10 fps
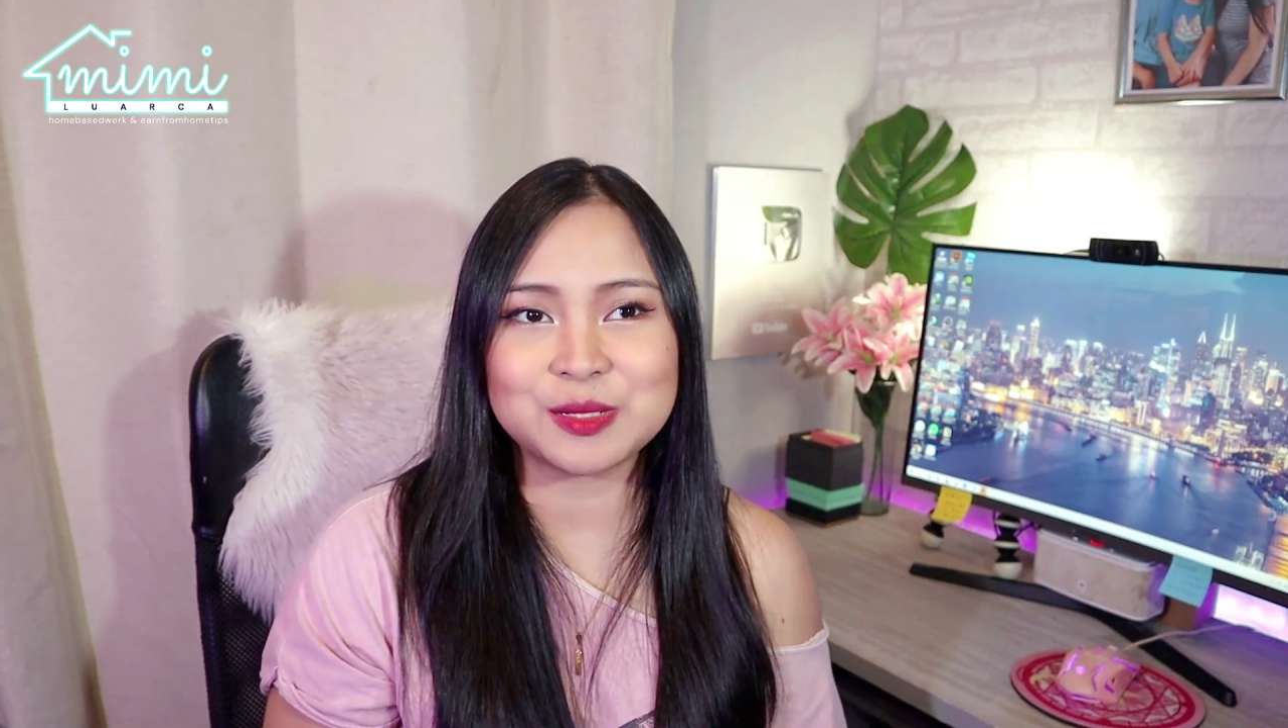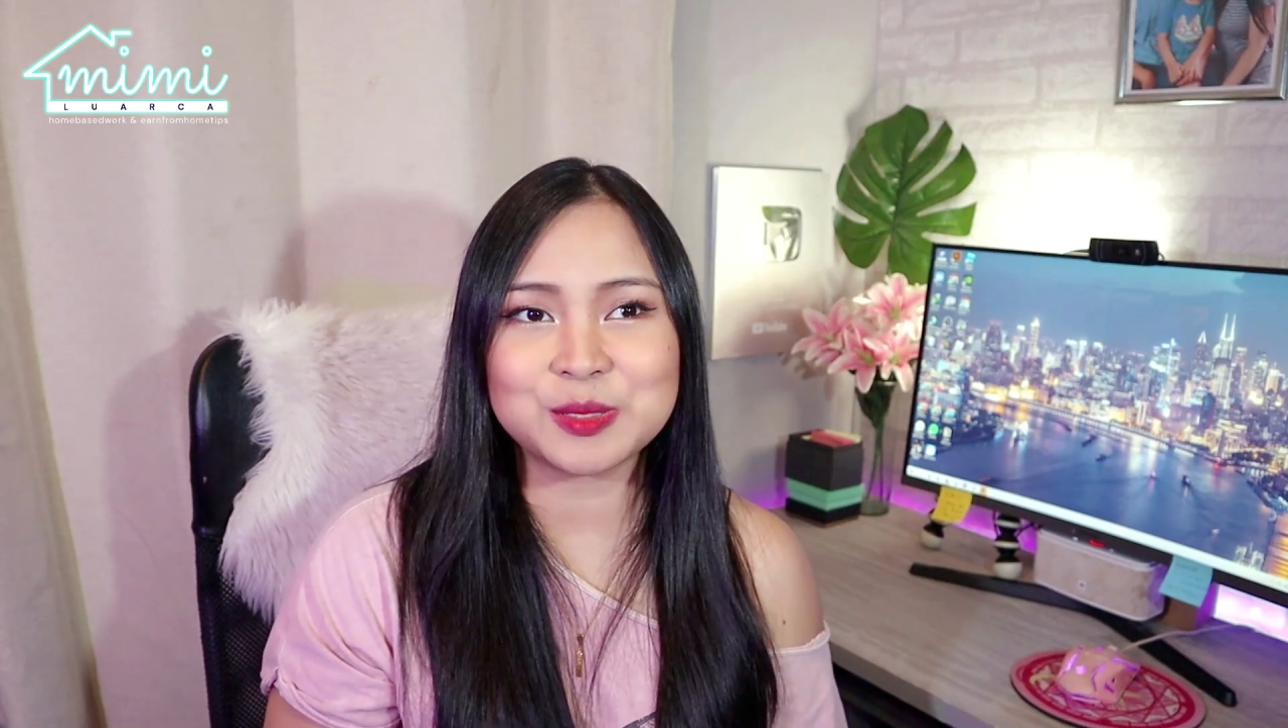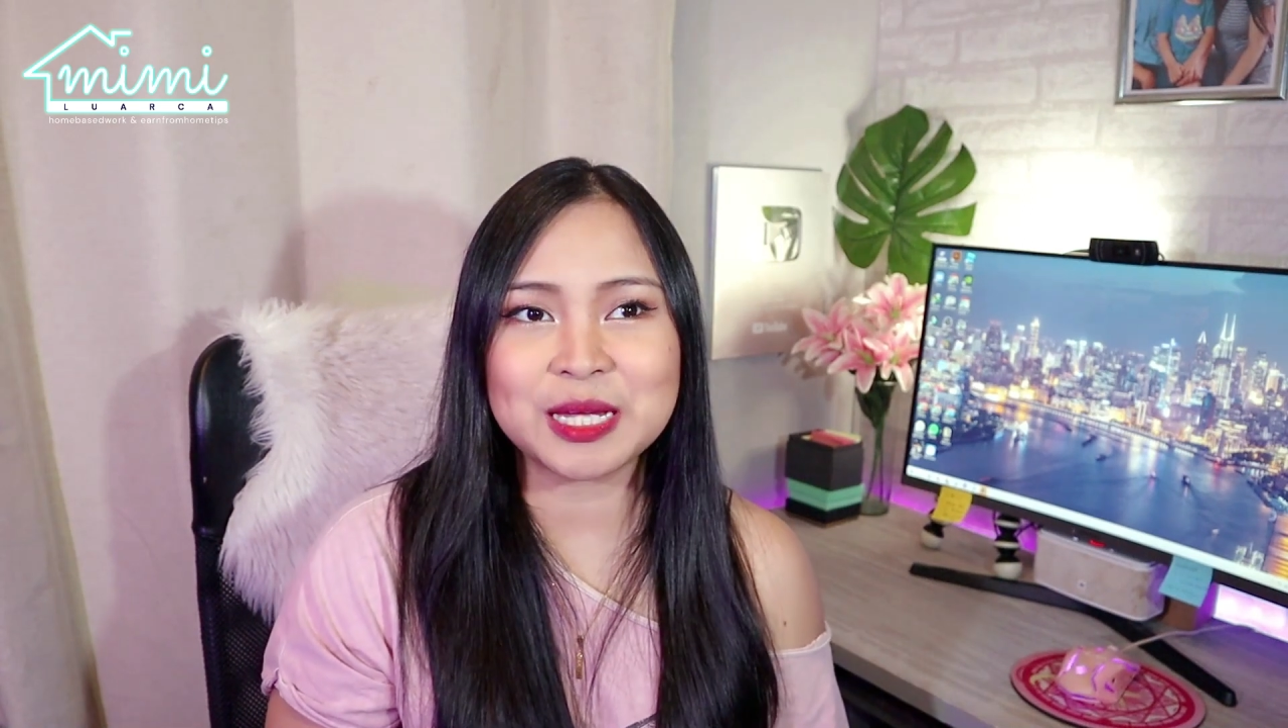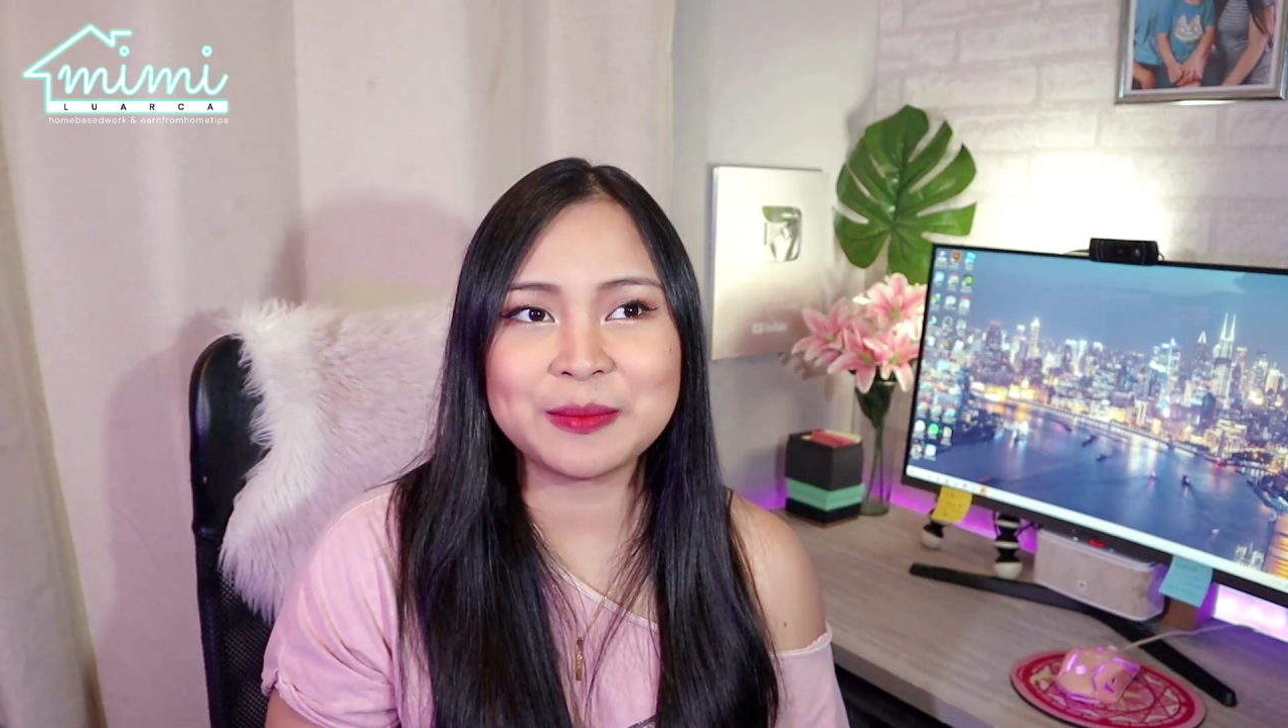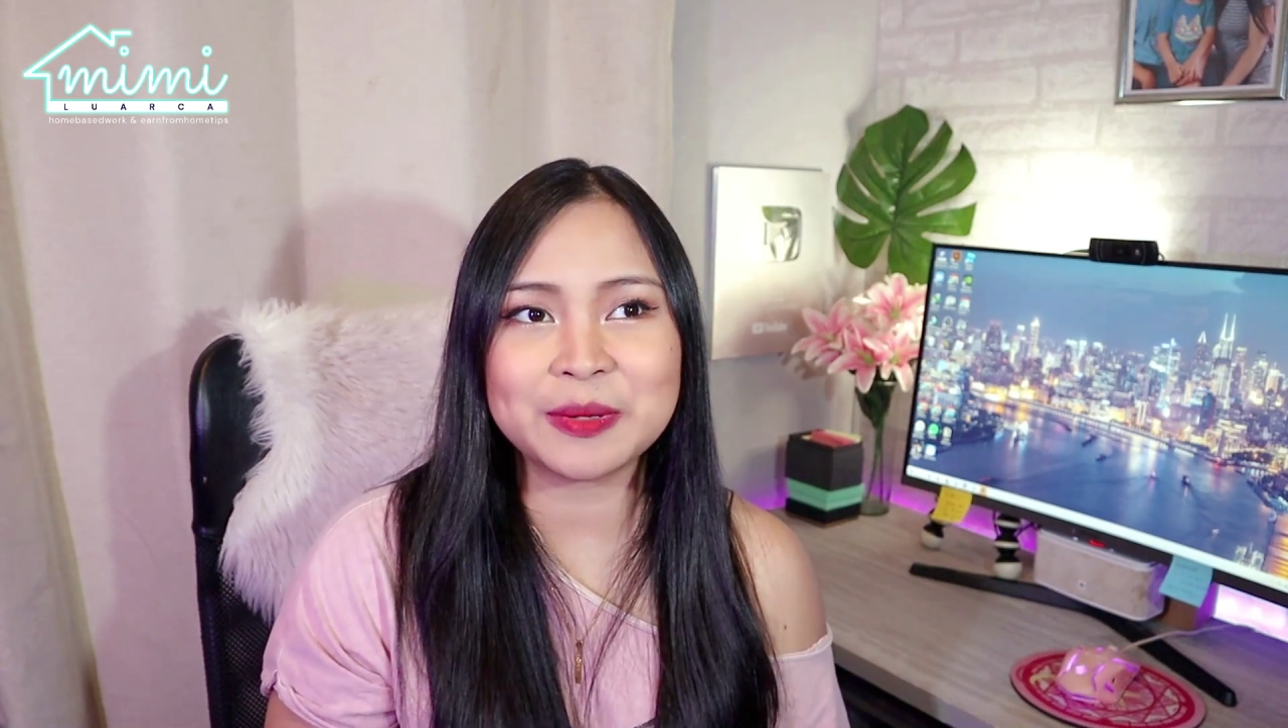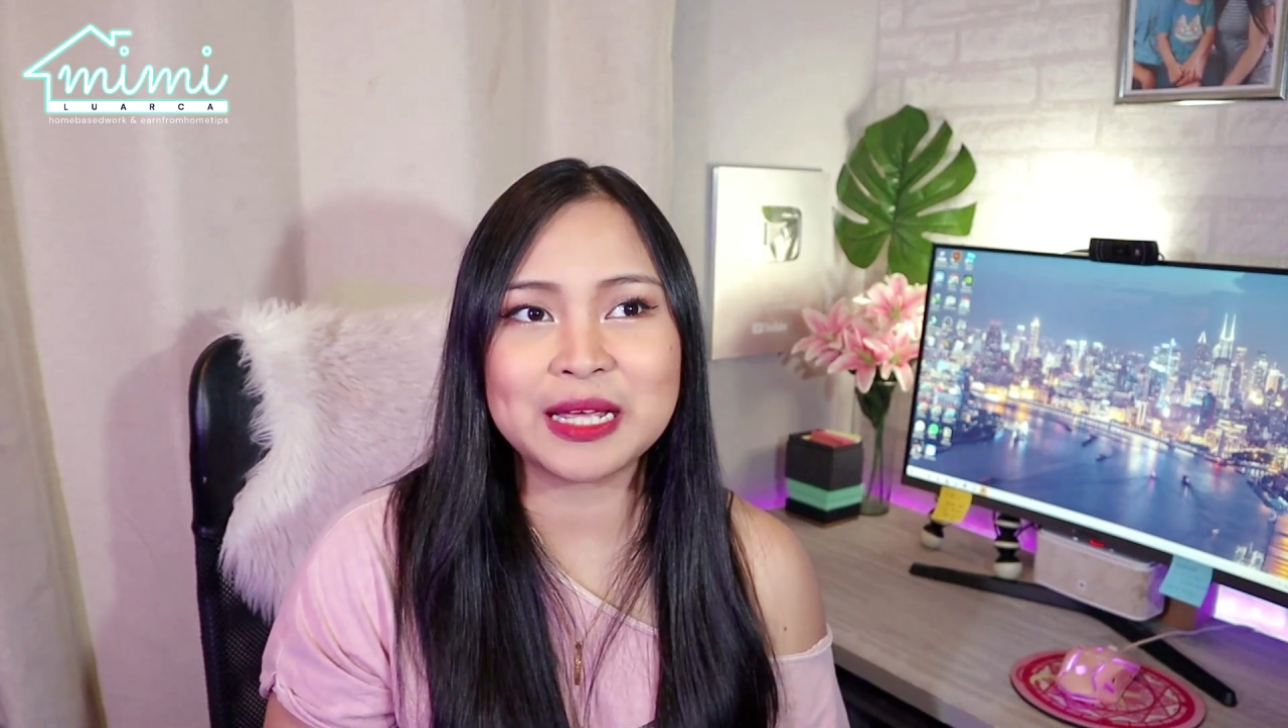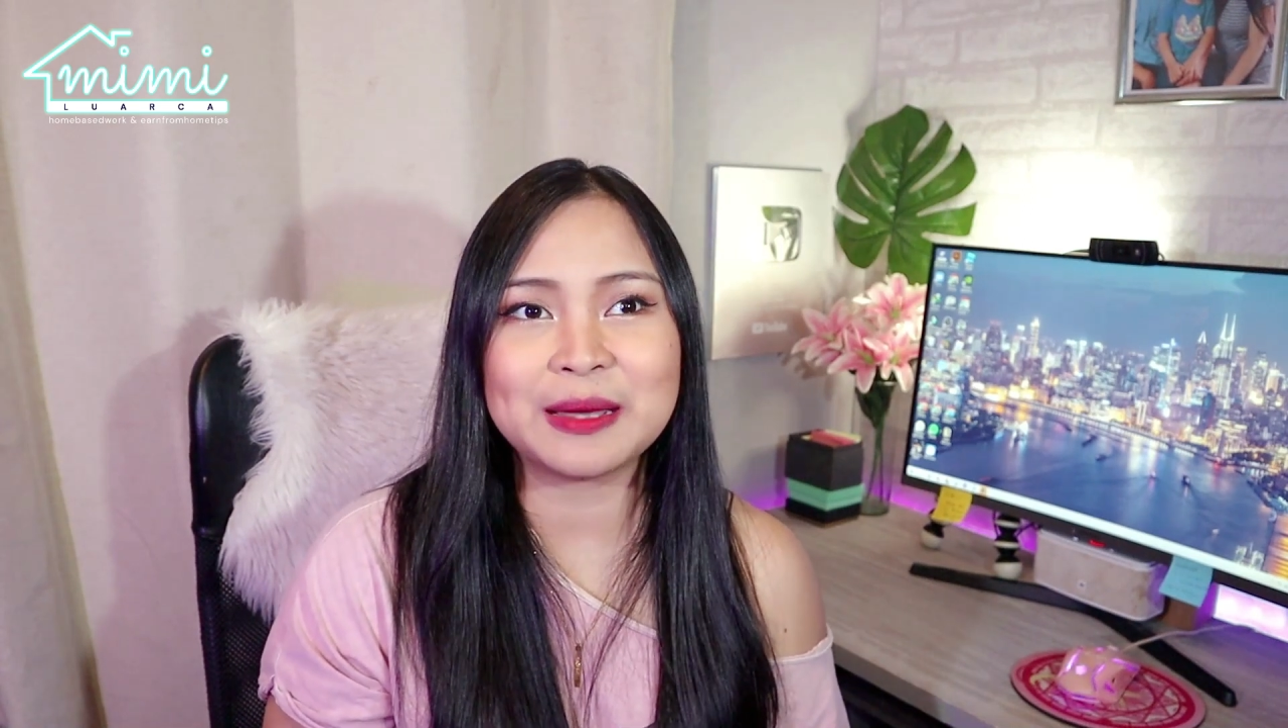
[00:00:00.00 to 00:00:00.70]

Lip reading: So, syempre,